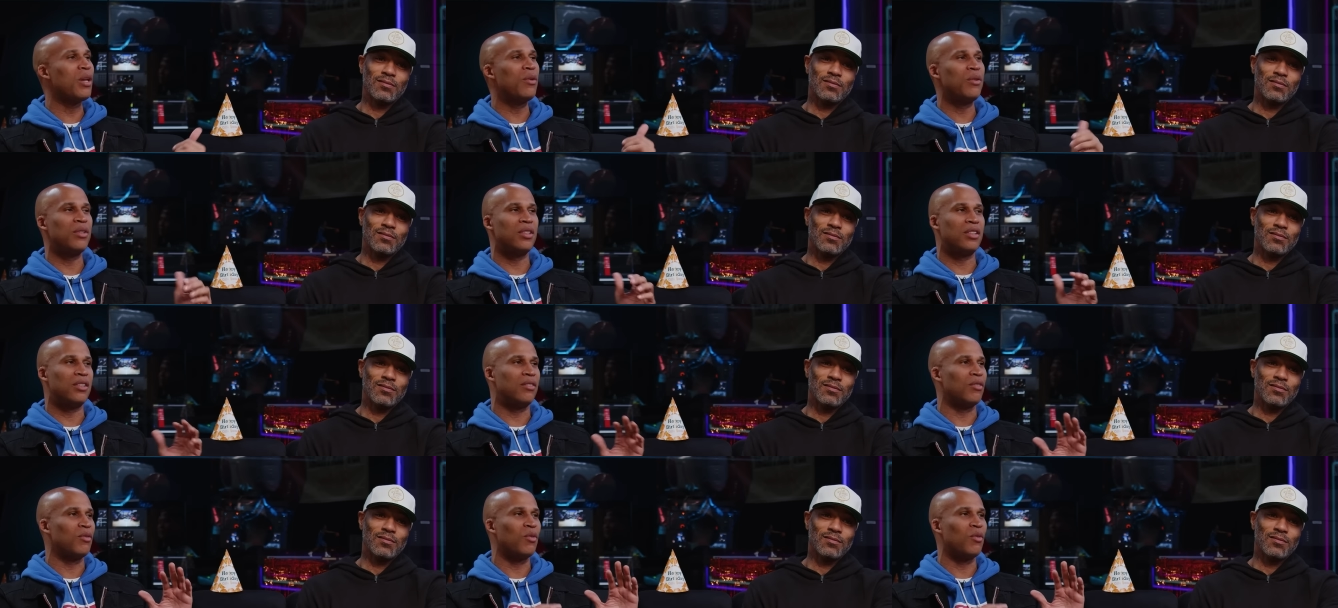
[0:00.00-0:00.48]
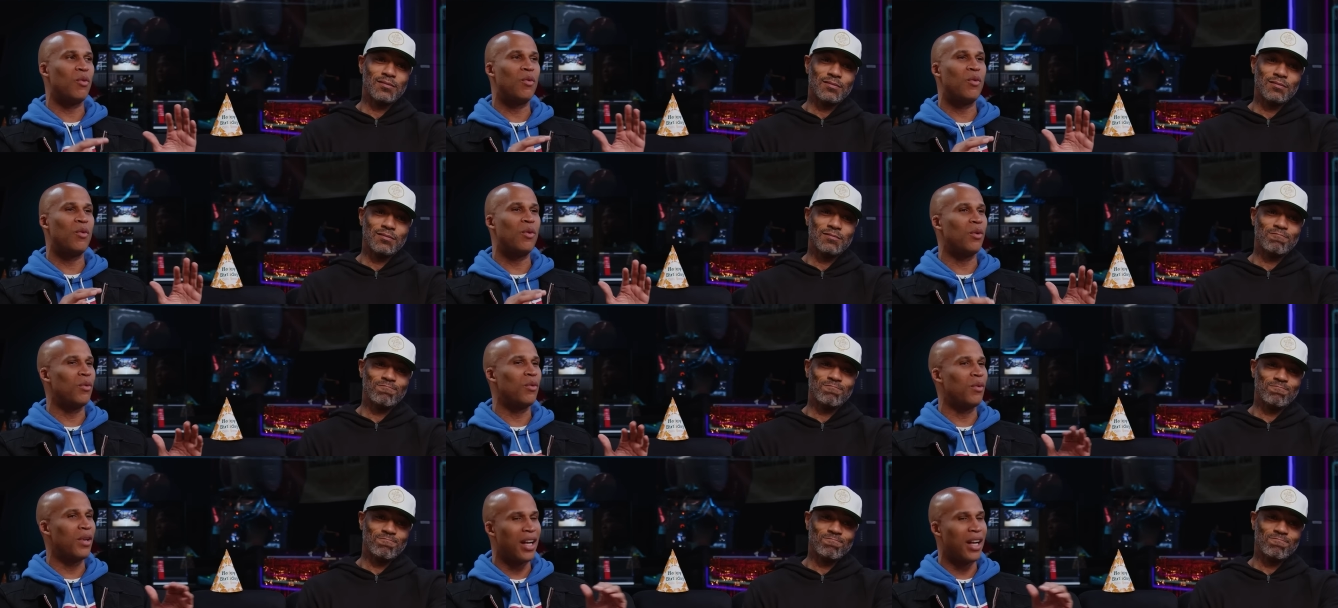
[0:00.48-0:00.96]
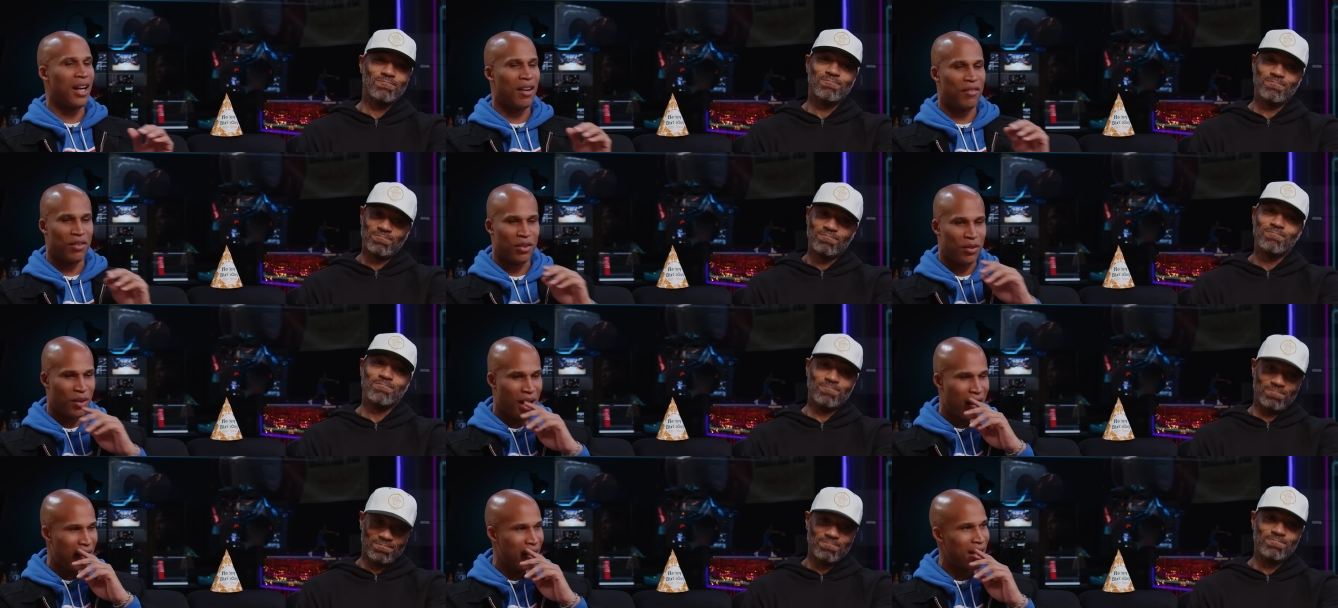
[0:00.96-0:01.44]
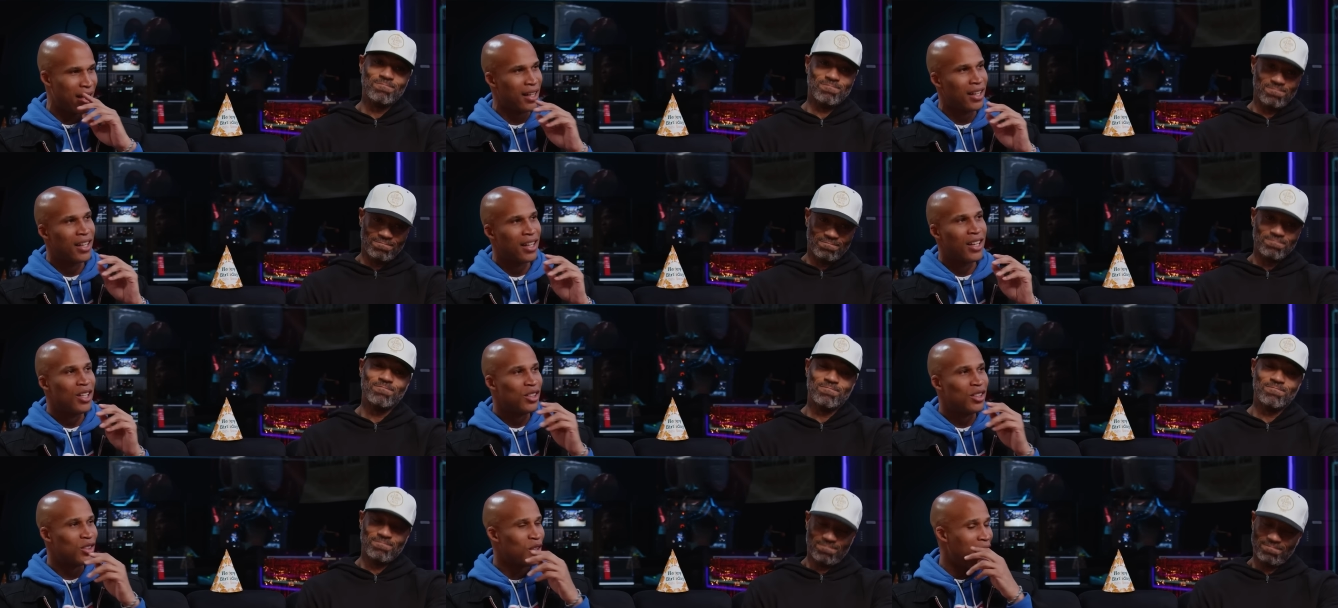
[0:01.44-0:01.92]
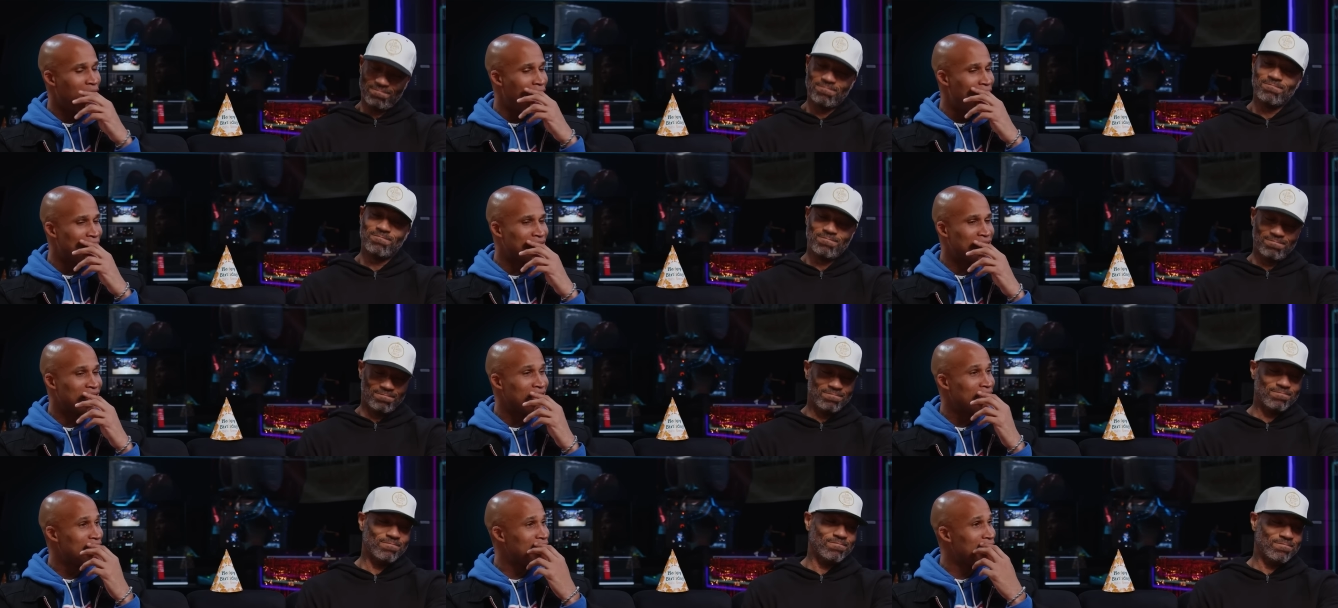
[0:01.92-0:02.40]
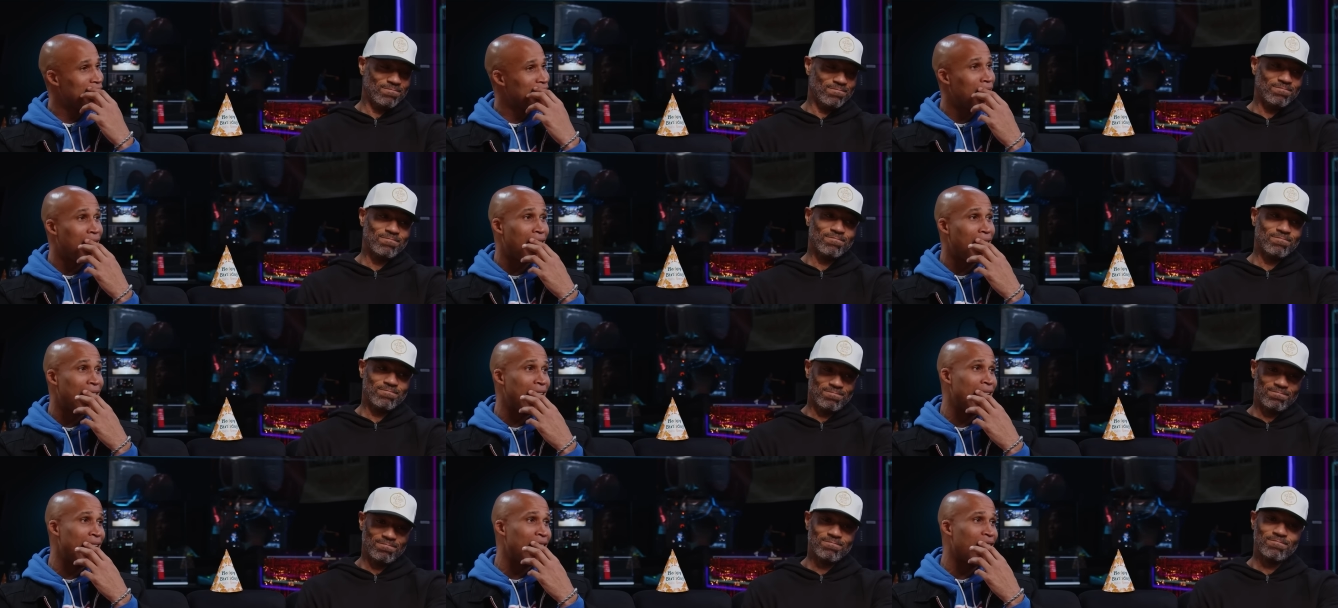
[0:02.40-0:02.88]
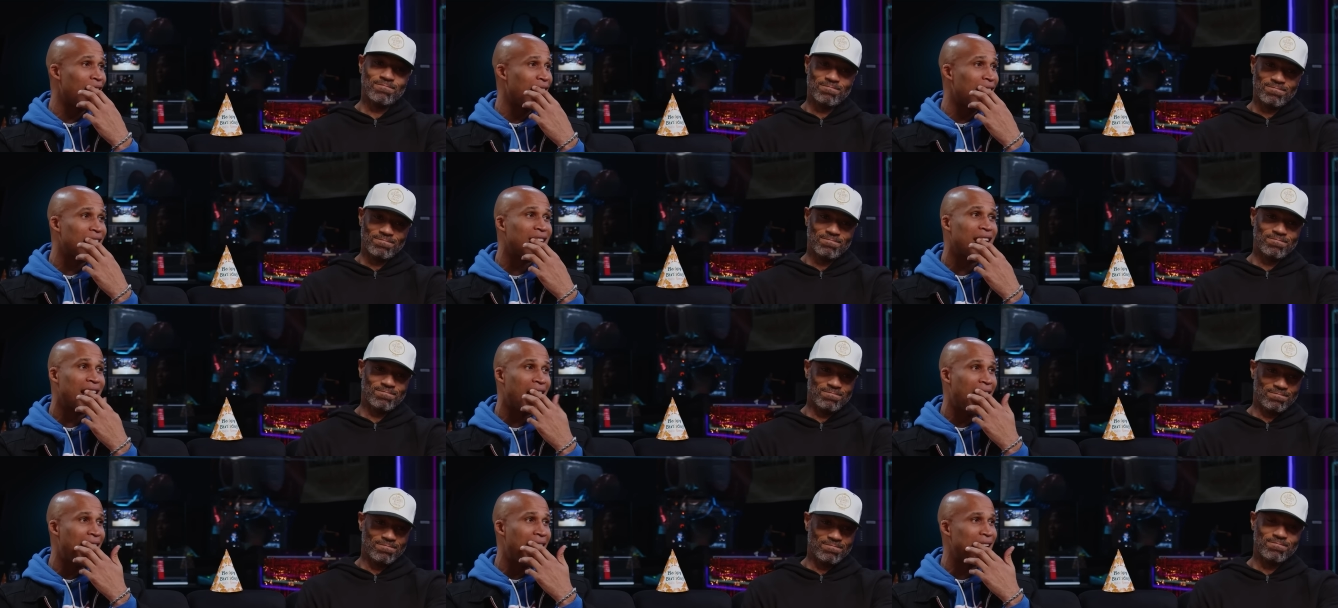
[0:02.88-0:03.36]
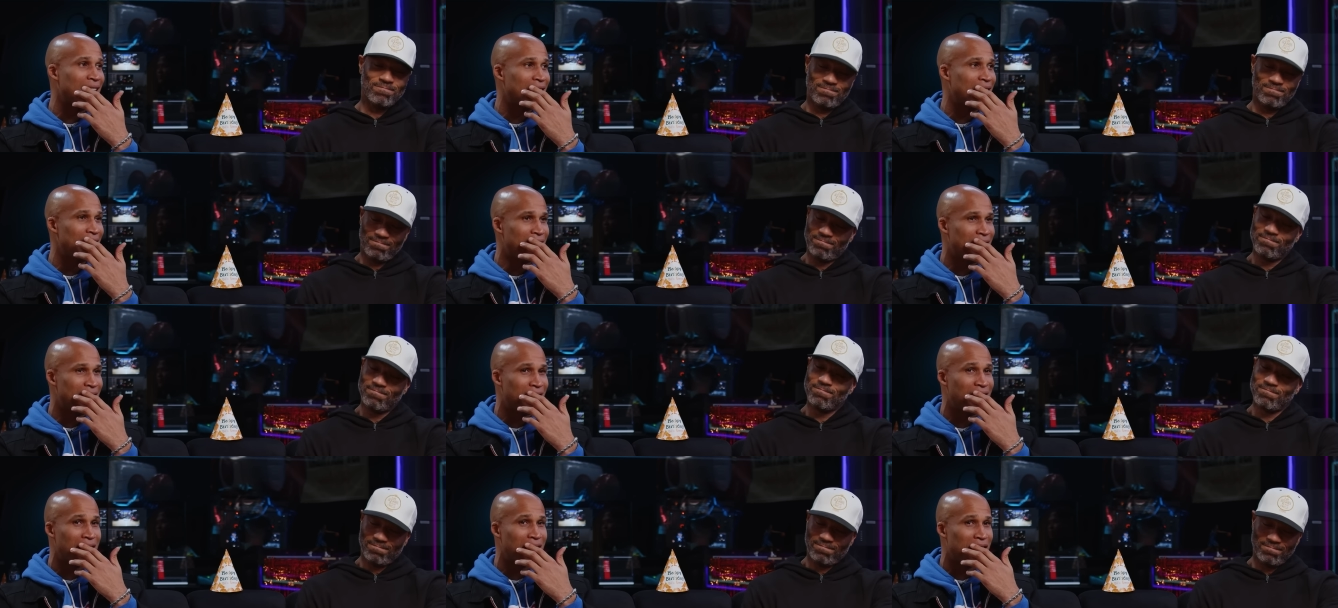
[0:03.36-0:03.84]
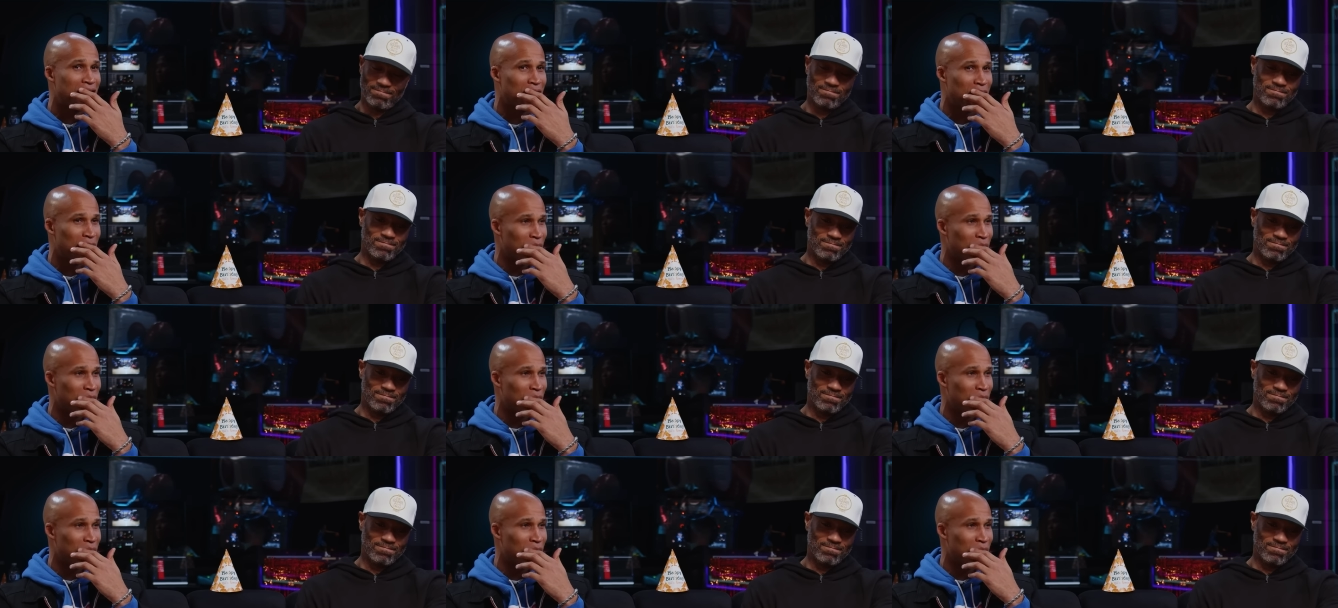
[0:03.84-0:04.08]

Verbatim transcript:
Speaker 1: was whatever, right? So after the, the like Aaron, I think had to yeah. get stitches,